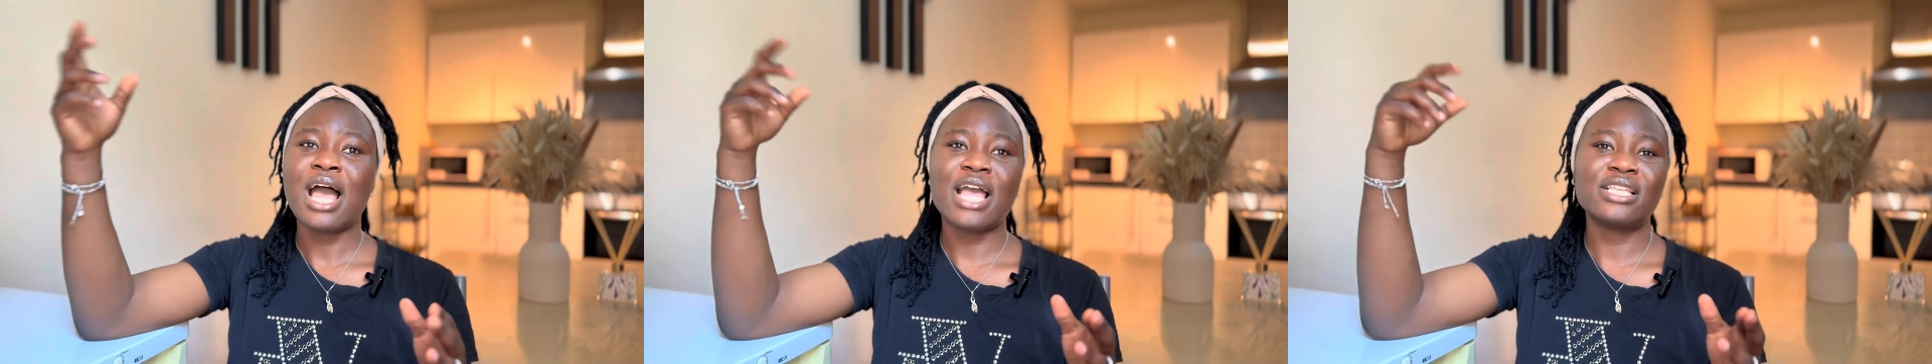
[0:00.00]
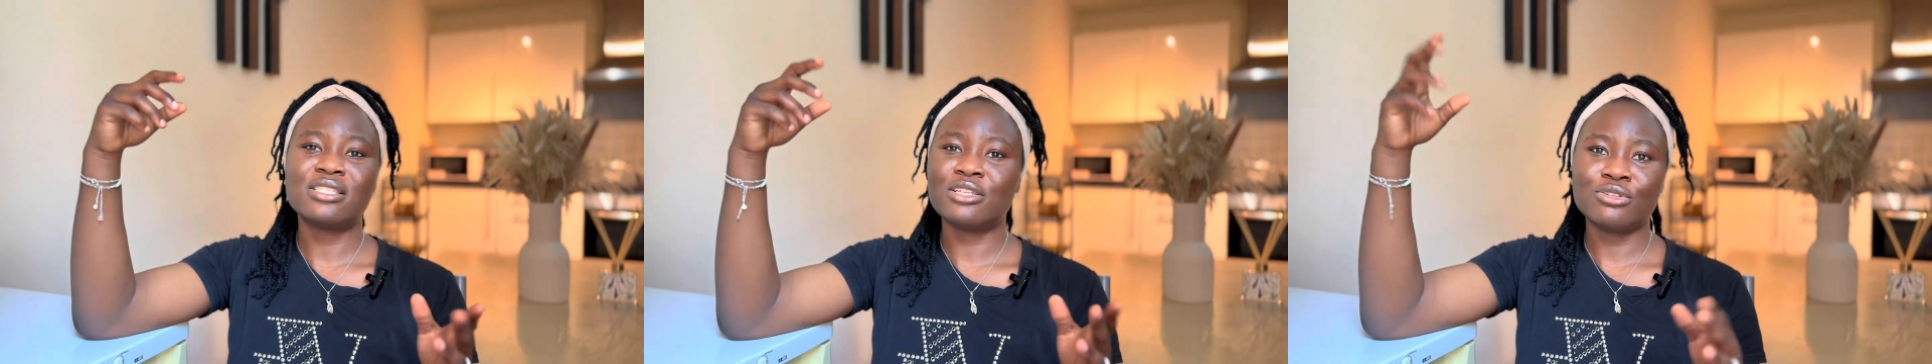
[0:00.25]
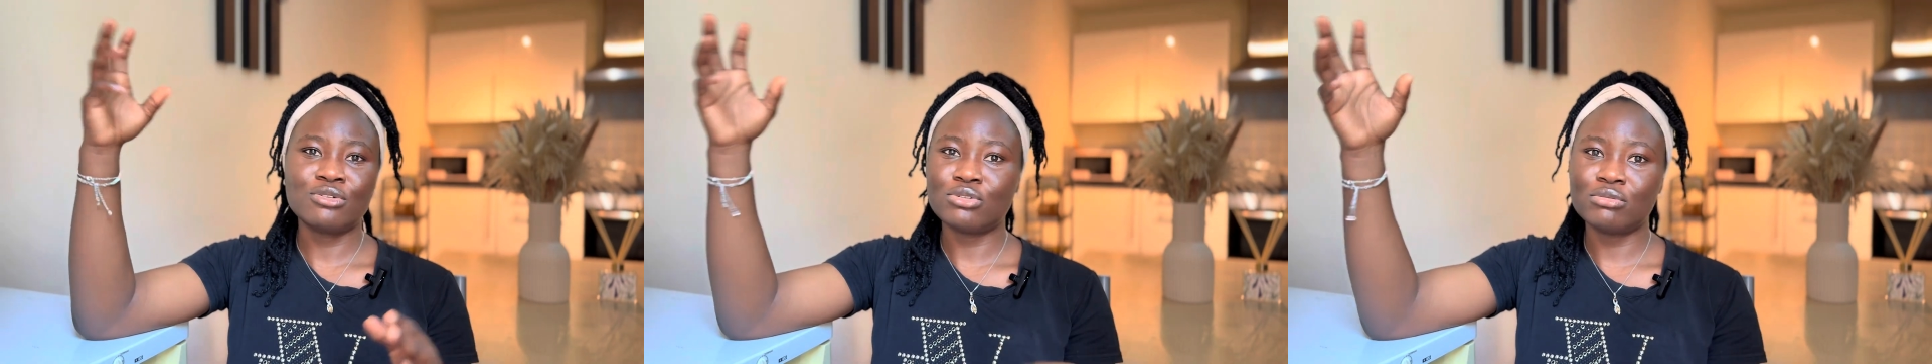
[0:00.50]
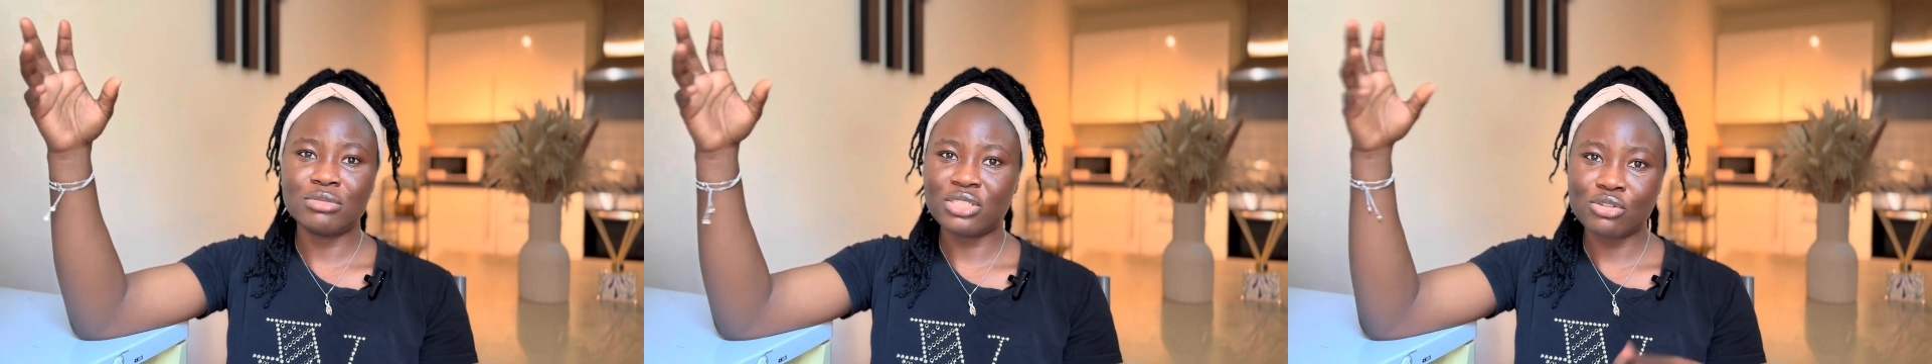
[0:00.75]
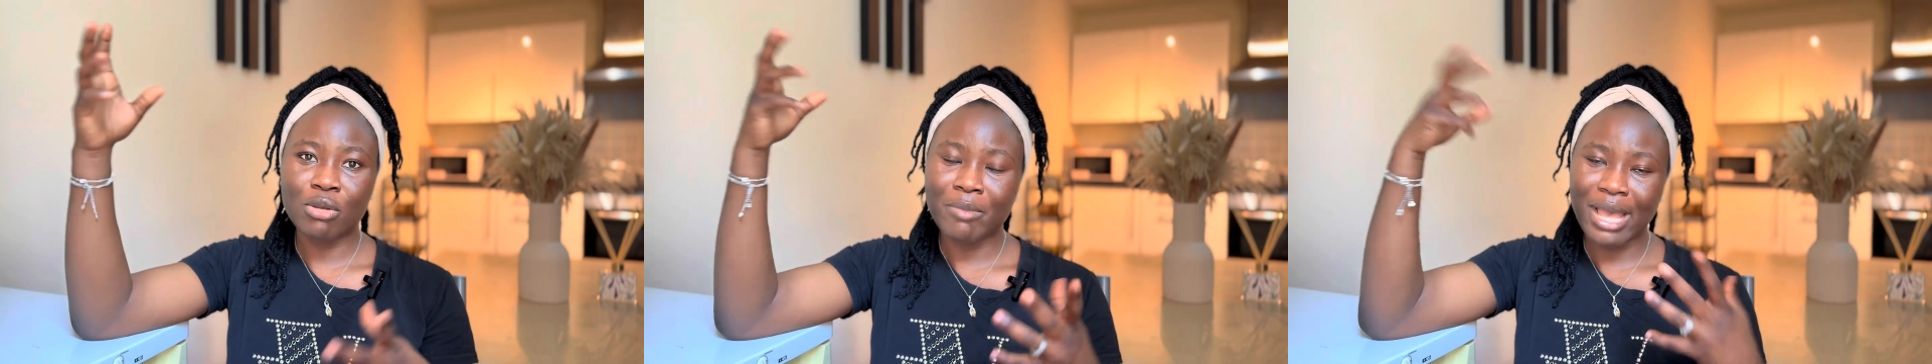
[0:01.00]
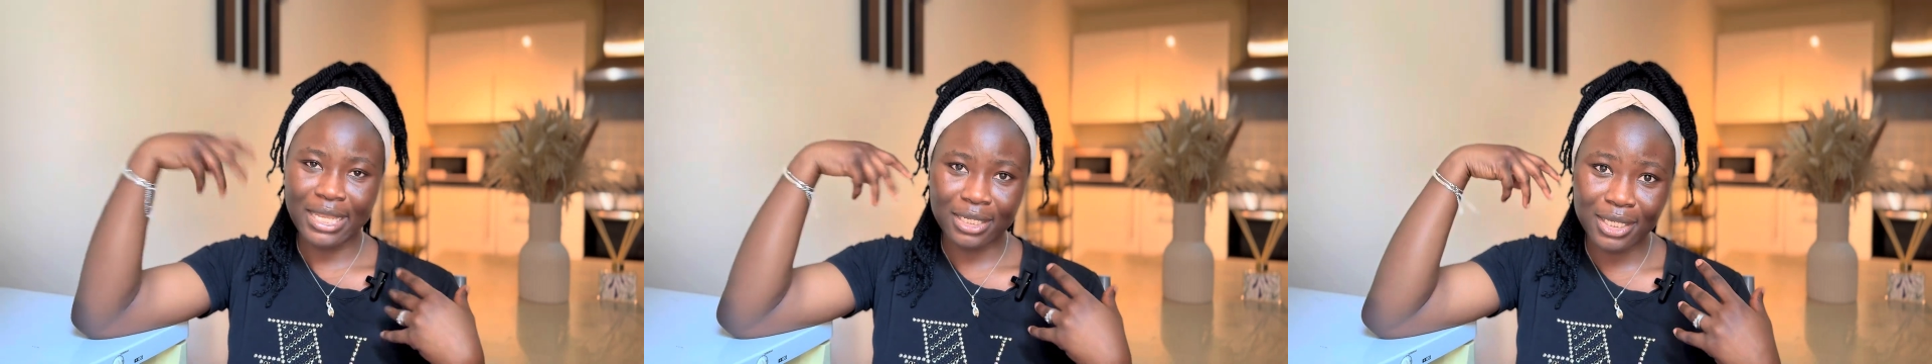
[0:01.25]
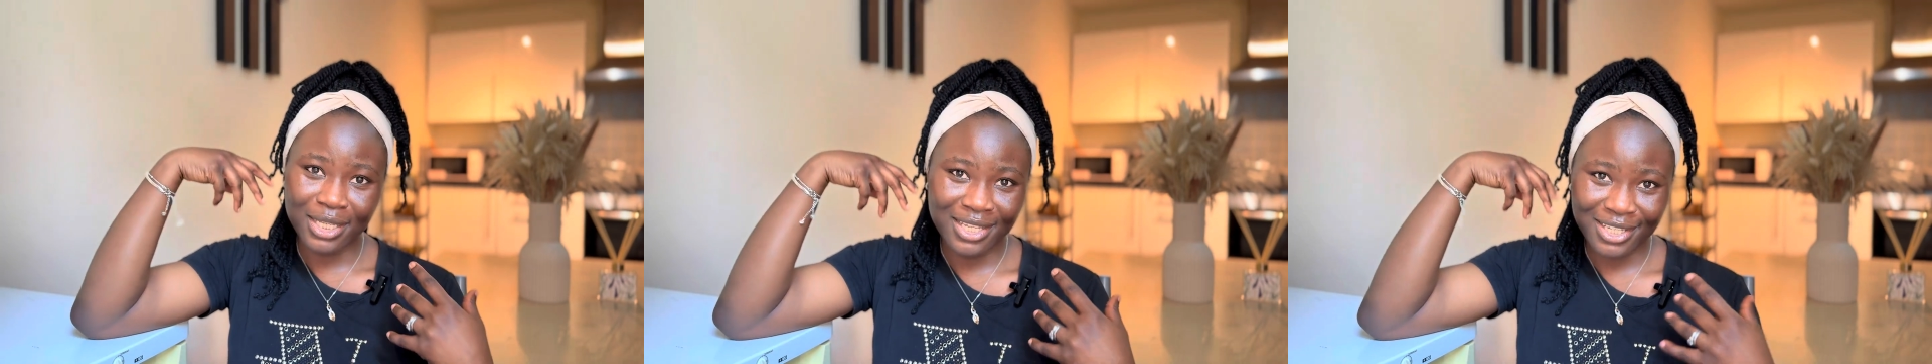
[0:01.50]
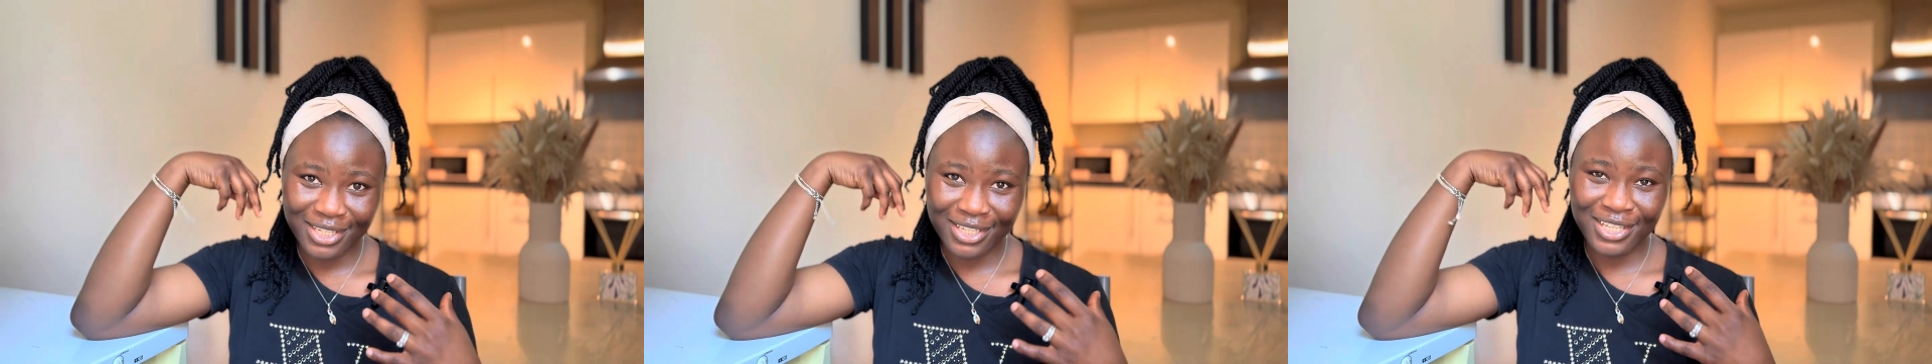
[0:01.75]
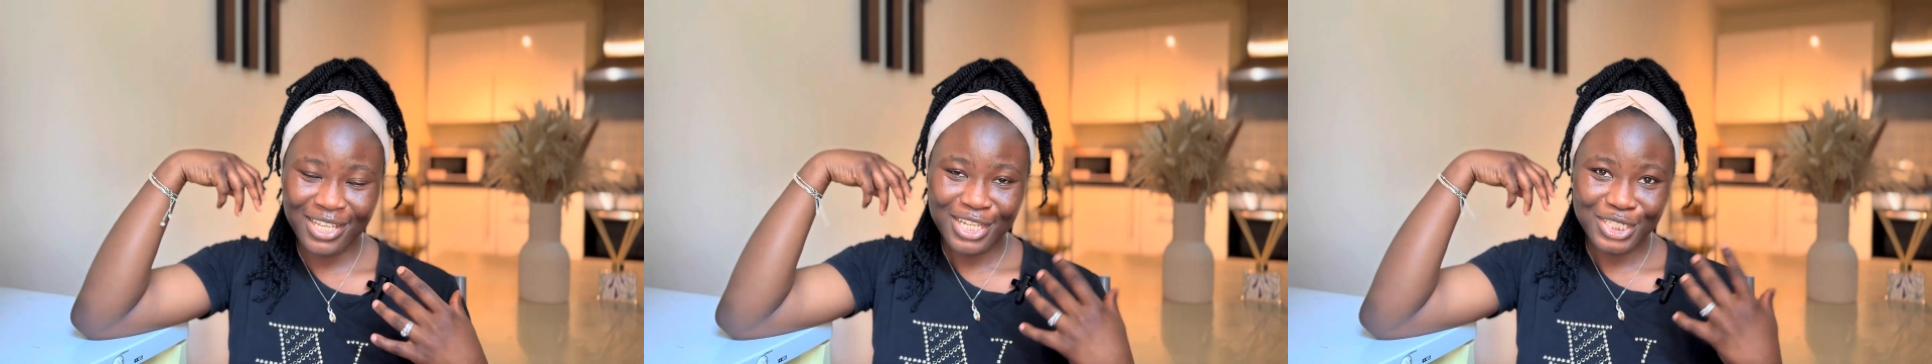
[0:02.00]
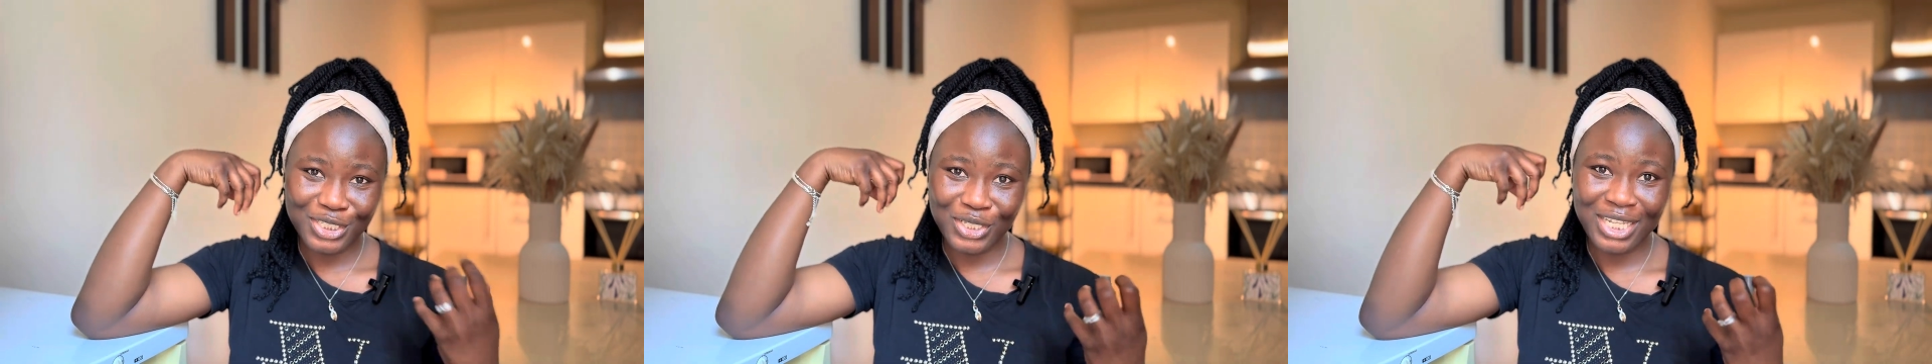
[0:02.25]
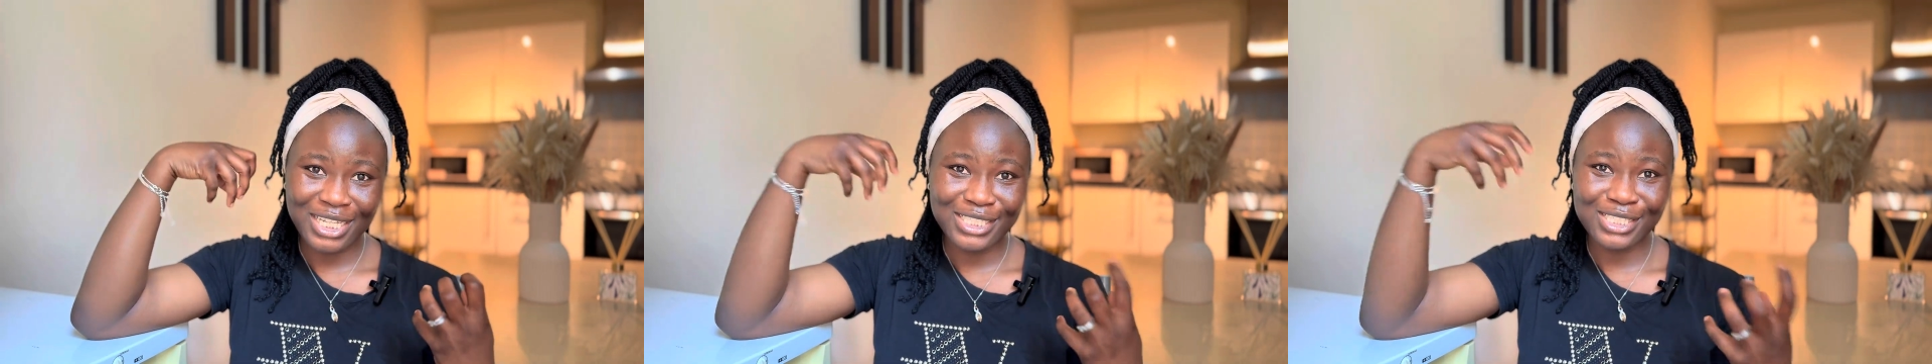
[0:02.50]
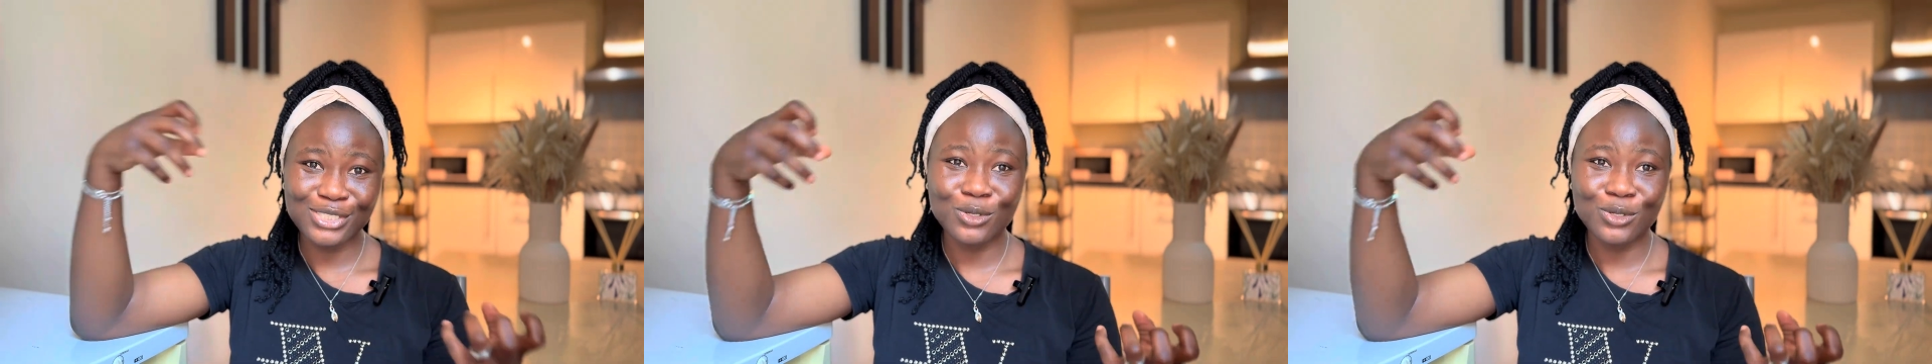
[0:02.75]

I say, no, it's not mine. Do you get,